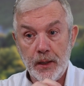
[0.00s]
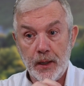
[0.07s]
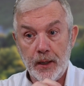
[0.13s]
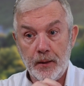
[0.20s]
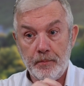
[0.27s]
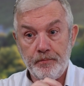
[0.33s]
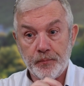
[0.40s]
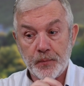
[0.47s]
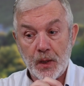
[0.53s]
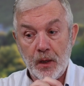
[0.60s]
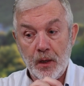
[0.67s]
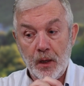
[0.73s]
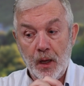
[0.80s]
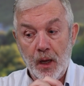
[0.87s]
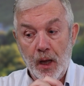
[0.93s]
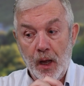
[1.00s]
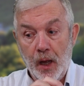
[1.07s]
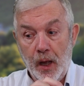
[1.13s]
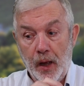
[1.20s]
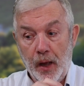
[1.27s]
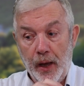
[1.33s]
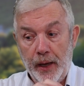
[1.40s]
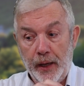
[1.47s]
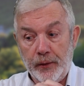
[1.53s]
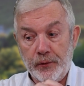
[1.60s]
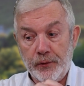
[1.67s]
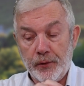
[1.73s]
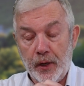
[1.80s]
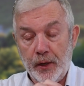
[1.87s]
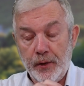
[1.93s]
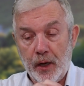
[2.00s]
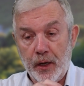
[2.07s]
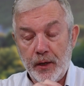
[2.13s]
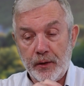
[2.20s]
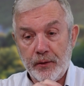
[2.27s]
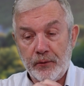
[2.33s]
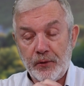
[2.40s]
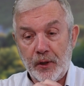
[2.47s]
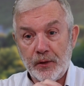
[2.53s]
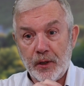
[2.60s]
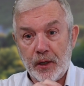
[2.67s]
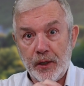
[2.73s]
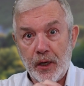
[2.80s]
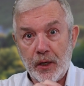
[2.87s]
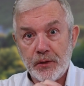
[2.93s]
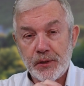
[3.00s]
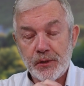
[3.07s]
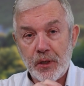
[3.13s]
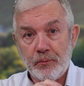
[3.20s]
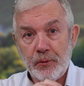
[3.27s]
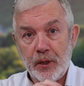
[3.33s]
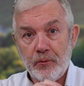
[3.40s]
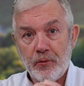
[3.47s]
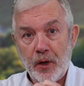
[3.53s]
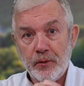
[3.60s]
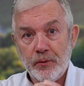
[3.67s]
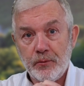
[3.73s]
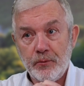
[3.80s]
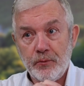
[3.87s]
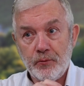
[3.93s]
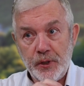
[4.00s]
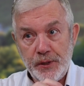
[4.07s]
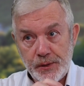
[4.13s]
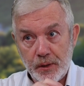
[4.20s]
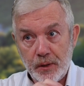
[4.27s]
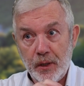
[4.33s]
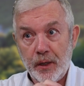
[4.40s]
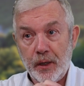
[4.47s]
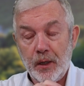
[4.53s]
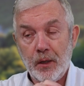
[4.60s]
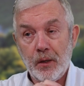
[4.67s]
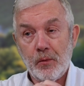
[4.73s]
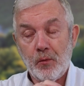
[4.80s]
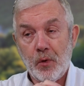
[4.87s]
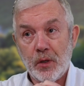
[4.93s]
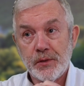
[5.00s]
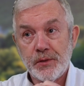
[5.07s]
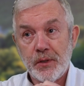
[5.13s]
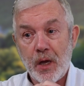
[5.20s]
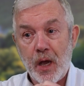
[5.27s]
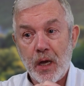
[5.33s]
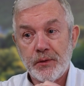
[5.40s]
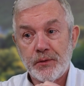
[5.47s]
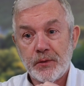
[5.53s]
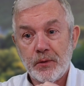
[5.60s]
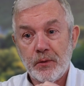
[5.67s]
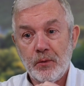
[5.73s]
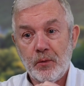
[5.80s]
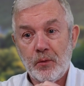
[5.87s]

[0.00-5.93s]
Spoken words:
And another thing that I noticed somebody wrote recently was that,